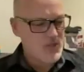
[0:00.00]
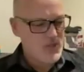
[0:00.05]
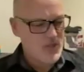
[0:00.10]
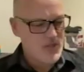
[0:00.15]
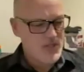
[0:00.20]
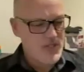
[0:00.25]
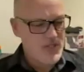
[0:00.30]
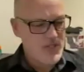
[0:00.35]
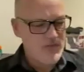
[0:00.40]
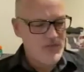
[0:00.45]

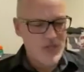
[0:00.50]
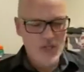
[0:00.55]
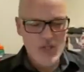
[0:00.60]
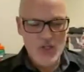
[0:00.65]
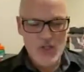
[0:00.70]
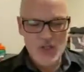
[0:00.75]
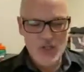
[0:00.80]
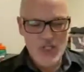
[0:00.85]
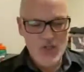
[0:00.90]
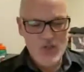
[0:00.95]

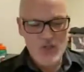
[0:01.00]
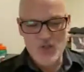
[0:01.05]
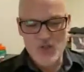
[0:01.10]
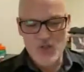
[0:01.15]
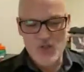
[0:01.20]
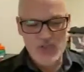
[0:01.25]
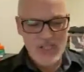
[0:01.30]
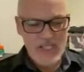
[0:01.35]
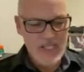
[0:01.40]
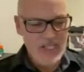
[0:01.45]
700 years
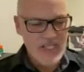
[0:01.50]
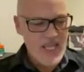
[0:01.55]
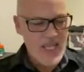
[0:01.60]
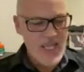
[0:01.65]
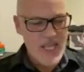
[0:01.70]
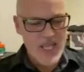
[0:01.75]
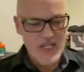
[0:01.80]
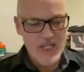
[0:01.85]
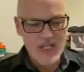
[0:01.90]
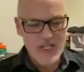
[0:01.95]
on that
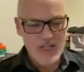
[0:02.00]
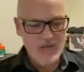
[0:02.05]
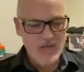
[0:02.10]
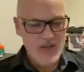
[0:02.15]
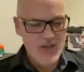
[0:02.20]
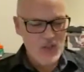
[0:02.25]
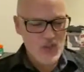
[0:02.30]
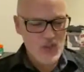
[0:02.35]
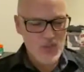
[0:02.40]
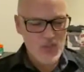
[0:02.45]
land, and
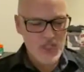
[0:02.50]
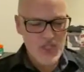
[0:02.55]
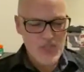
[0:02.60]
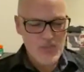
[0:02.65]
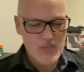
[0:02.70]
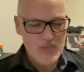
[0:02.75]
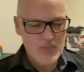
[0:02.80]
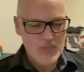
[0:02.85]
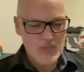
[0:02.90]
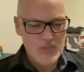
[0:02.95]
eventually
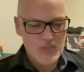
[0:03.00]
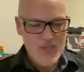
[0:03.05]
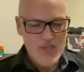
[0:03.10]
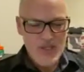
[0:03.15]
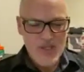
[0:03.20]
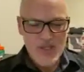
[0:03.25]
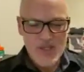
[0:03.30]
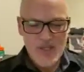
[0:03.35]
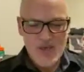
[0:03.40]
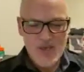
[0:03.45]

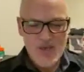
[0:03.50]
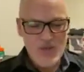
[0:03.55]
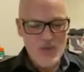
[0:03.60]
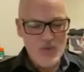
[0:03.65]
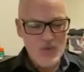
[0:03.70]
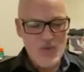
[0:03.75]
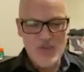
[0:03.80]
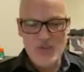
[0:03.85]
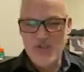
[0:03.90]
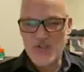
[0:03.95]
there
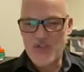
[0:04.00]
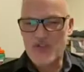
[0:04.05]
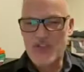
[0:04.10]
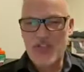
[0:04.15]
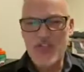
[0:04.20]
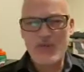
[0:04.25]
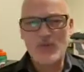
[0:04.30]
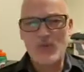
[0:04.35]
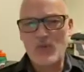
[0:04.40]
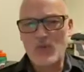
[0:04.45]
was a
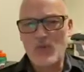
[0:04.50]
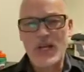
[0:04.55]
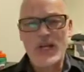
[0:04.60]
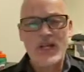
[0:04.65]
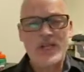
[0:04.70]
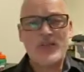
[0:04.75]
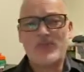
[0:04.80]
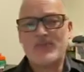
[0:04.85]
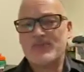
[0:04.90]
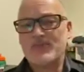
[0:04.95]
stable
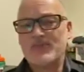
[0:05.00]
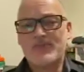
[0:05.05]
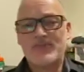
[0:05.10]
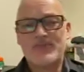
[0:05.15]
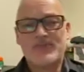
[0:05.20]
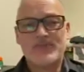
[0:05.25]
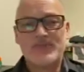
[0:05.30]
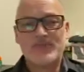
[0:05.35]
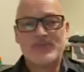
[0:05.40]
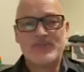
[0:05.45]
ready
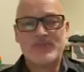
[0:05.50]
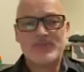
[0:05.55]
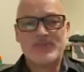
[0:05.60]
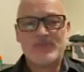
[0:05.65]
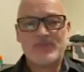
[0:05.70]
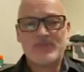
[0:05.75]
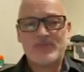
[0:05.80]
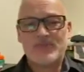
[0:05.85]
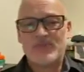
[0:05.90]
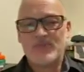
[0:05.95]

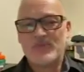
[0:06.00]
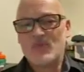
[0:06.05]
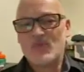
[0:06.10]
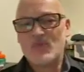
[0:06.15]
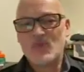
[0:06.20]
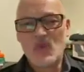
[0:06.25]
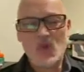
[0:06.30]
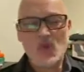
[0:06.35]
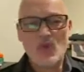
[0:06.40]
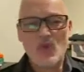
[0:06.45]

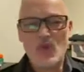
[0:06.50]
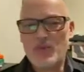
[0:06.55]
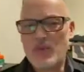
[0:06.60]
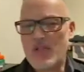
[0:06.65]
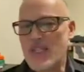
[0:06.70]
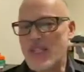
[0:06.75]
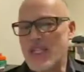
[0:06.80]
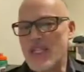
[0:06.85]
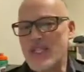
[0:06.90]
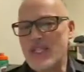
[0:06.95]
no room in
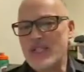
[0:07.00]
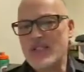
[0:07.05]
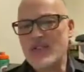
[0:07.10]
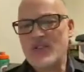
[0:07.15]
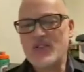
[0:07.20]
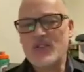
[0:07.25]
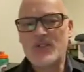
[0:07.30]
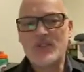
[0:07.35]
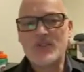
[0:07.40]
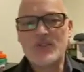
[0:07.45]
the
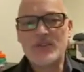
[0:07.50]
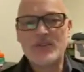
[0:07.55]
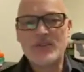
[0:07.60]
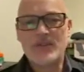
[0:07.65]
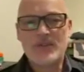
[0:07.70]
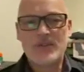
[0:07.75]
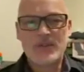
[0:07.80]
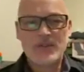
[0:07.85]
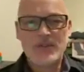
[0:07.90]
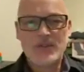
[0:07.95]
ends,
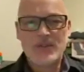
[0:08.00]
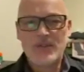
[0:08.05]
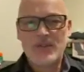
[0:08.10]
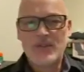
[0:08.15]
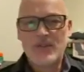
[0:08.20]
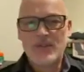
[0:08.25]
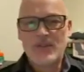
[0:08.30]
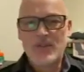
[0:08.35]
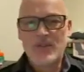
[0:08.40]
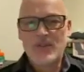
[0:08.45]

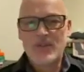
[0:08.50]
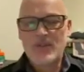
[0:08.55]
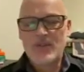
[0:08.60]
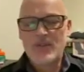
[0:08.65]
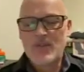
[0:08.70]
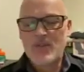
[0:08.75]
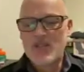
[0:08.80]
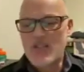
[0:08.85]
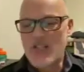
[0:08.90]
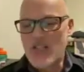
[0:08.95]

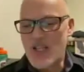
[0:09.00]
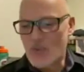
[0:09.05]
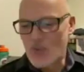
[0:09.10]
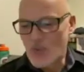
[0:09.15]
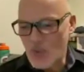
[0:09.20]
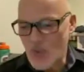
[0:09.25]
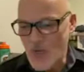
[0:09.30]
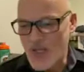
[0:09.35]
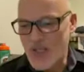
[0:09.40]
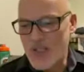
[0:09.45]
stable
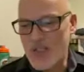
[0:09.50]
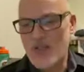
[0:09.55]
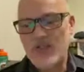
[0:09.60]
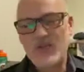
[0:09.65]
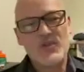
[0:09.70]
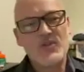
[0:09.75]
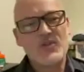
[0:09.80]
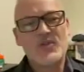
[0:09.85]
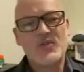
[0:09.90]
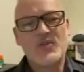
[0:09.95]
ready
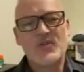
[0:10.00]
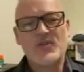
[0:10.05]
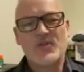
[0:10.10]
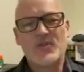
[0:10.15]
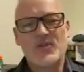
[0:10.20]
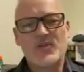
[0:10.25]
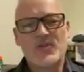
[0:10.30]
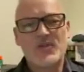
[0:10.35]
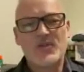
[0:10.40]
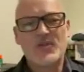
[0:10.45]

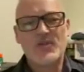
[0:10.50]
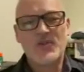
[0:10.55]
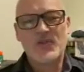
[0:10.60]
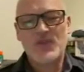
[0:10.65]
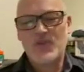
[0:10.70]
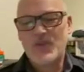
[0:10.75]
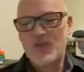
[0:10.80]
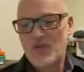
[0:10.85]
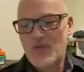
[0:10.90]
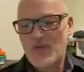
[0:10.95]

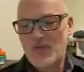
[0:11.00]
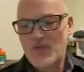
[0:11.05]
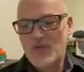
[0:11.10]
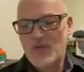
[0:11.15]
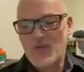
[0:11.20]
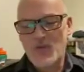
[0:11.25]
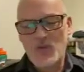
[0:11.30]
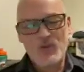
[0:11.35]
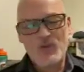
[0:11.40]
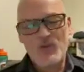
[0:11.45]

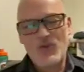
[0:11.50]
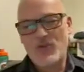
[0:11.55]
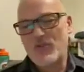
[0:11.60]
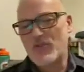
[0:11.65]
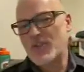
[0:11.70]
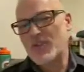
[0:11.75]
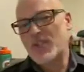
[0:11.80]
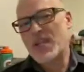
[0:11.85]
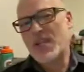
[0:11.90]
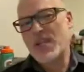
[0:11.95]
for the birth of
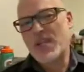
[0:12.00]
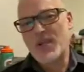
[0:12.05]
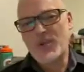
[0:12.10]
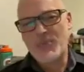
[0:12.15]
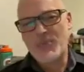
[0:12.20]
the king.